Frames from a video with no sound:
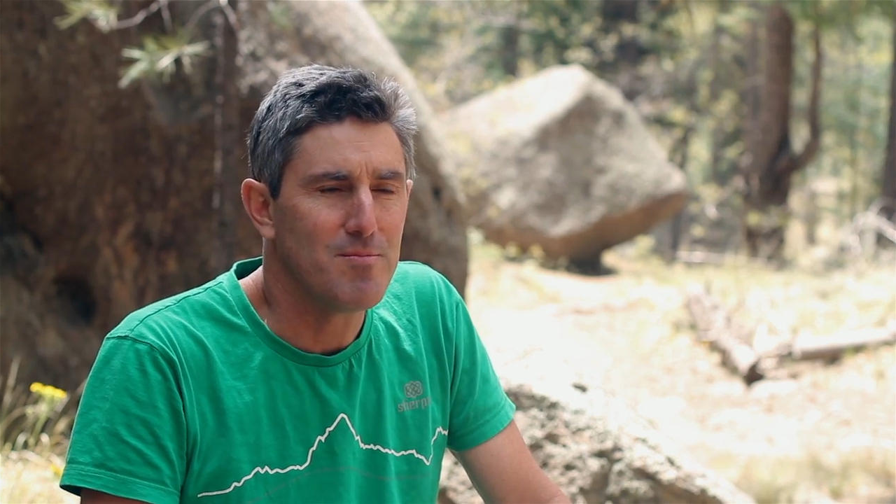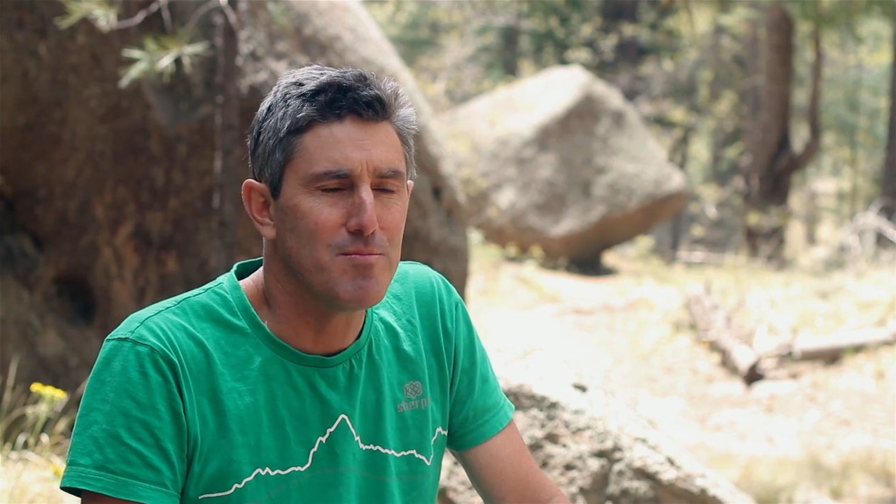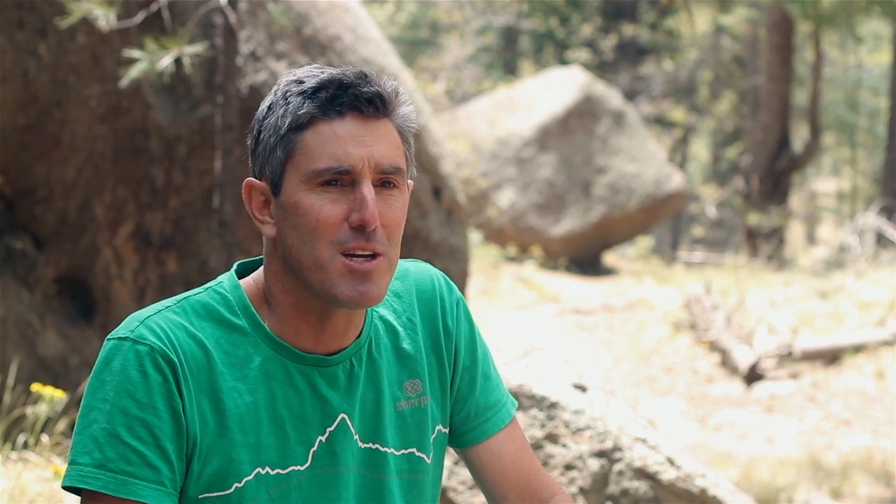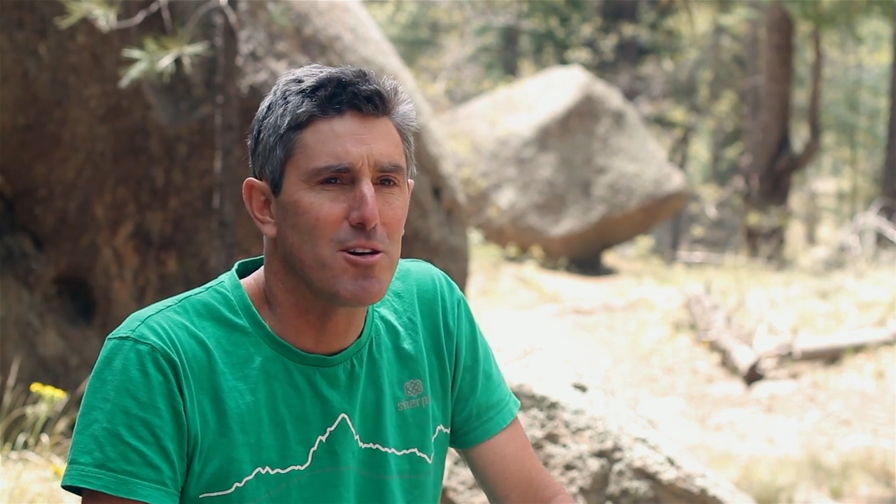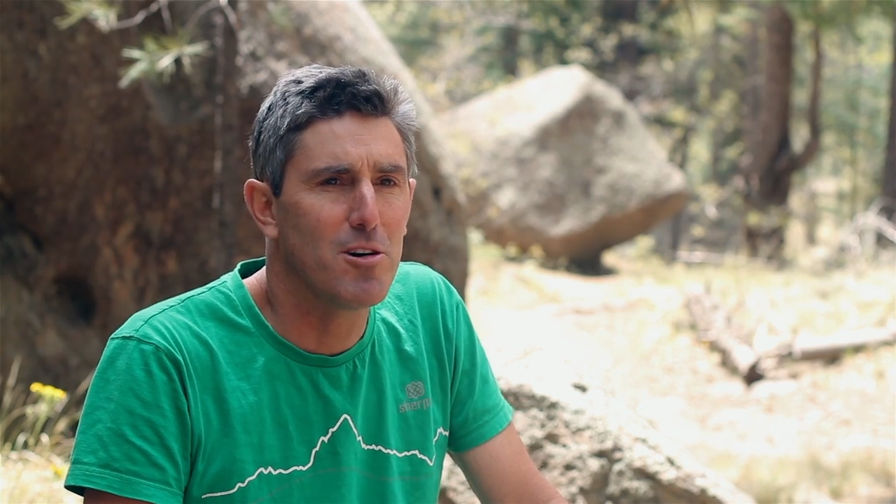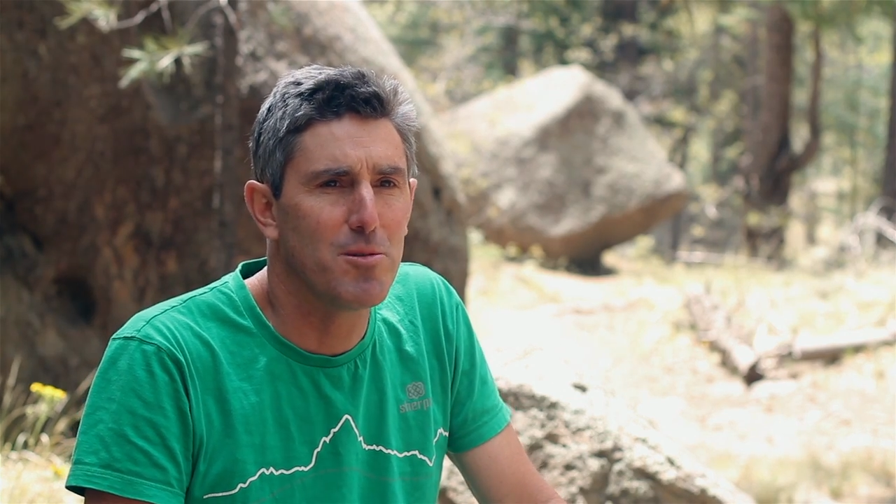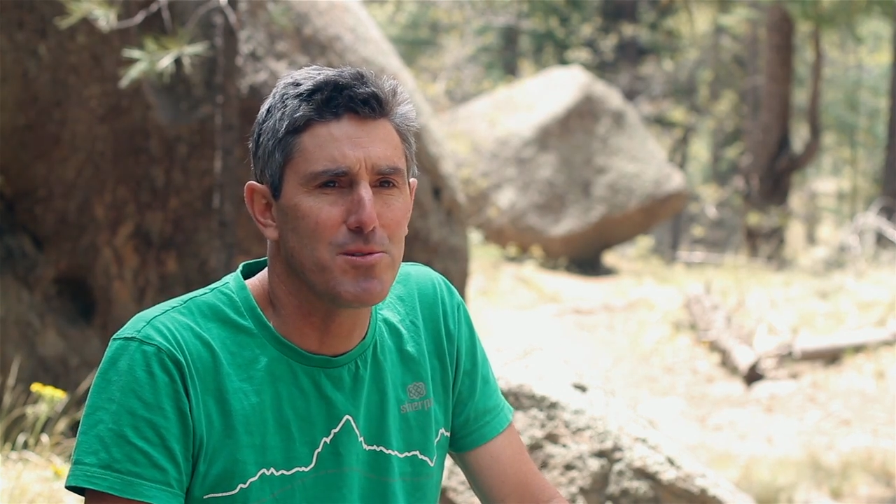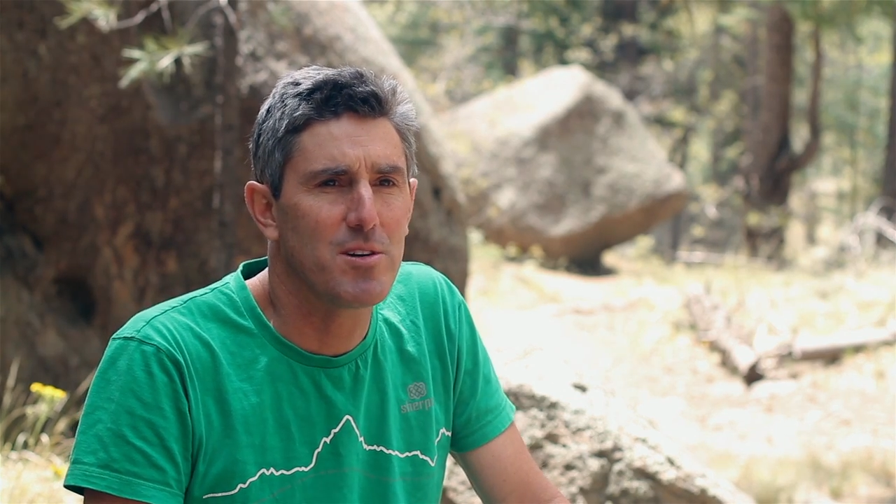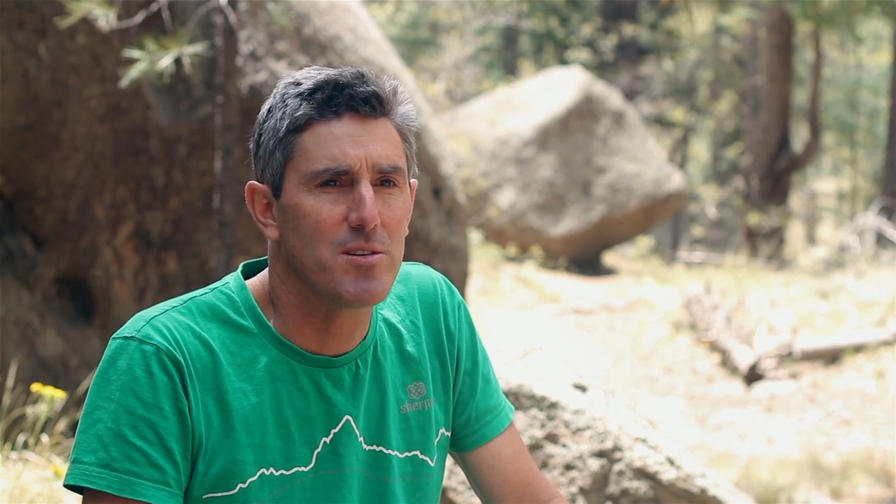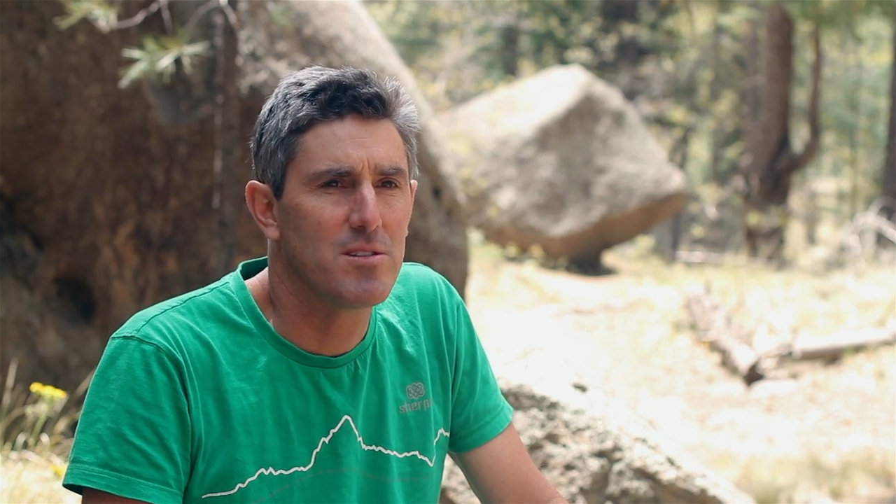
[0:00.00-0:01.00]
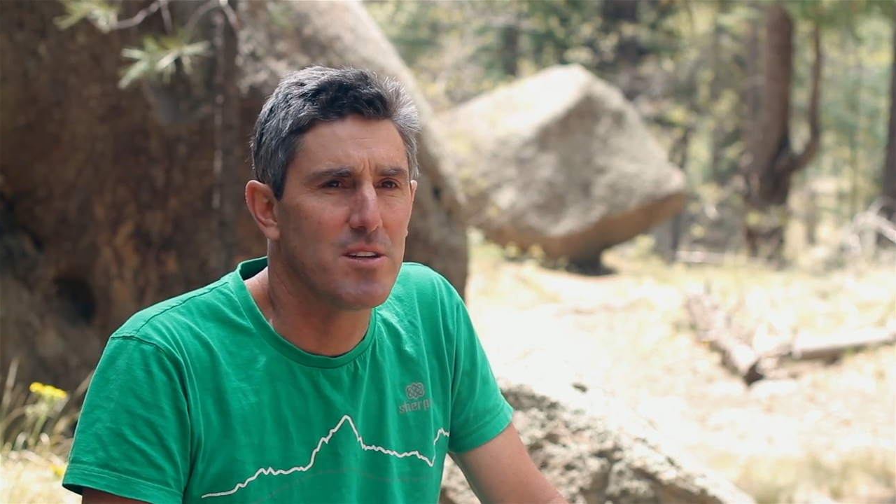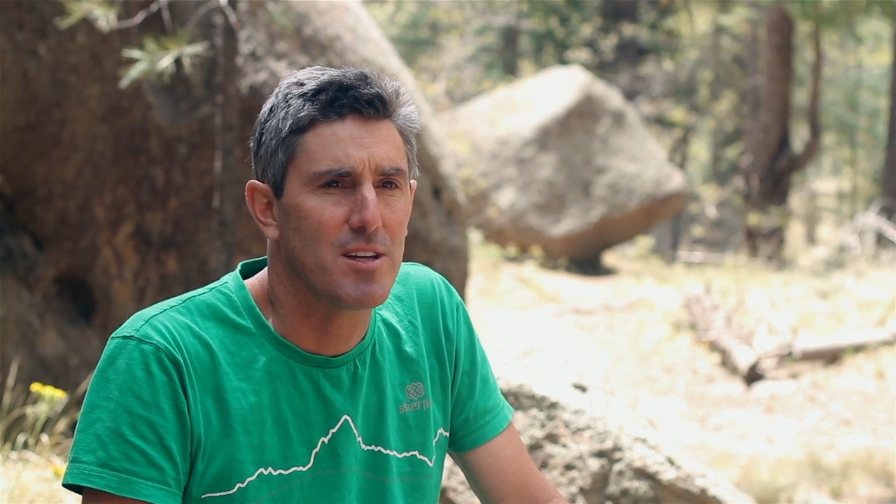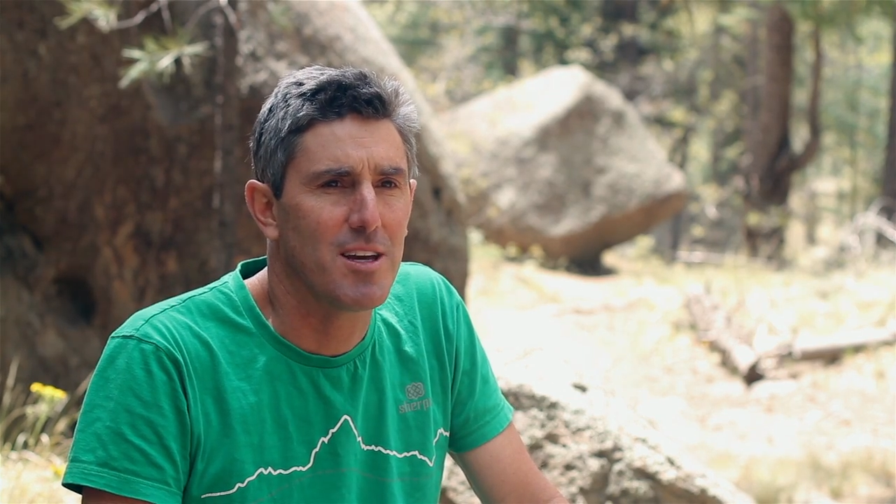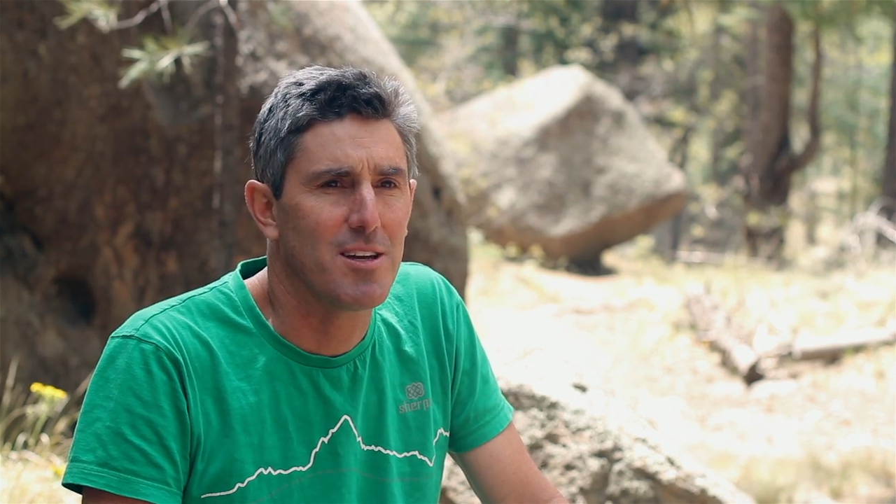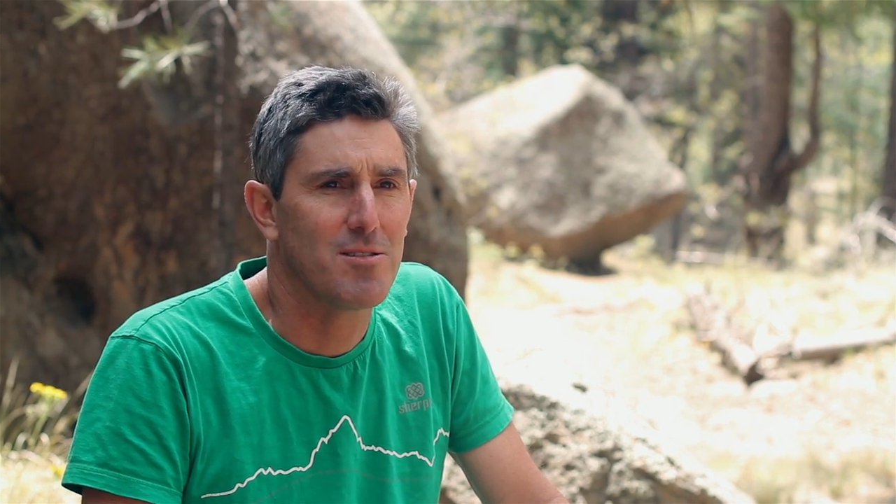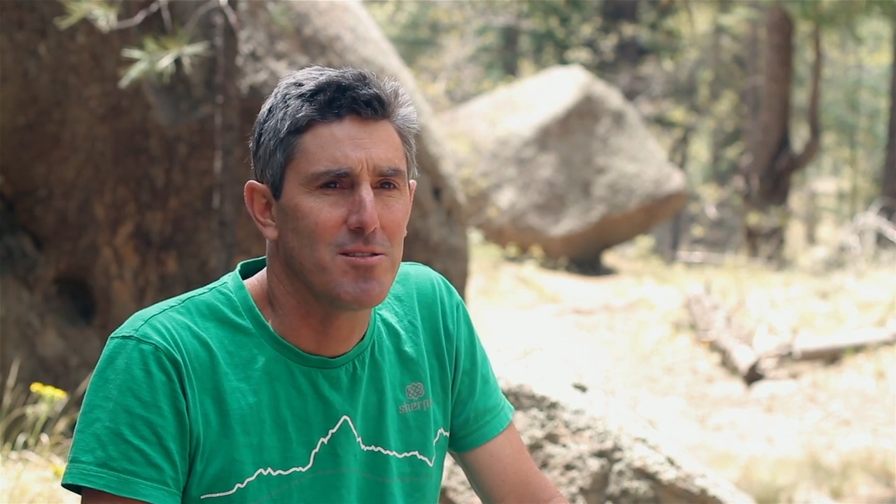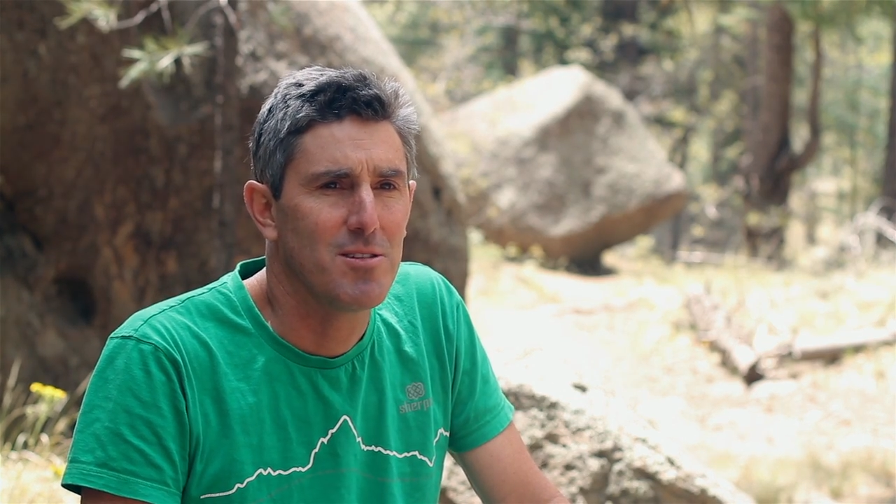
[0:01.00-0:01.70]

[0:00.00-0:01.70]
my goal was always to get